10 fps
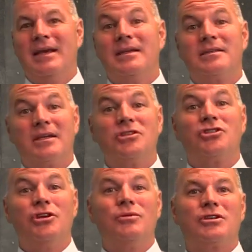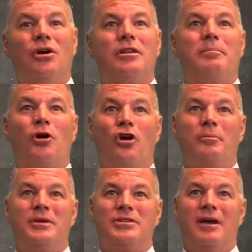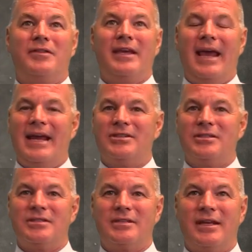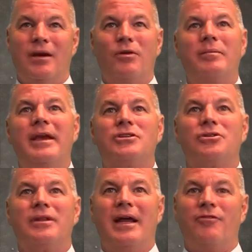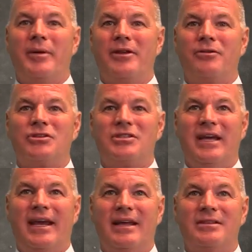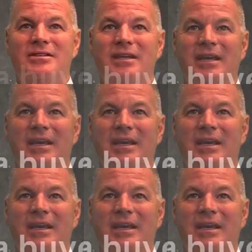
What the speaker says: Section 2 is called the purpose of the agency, and I want to make sure that everybody understands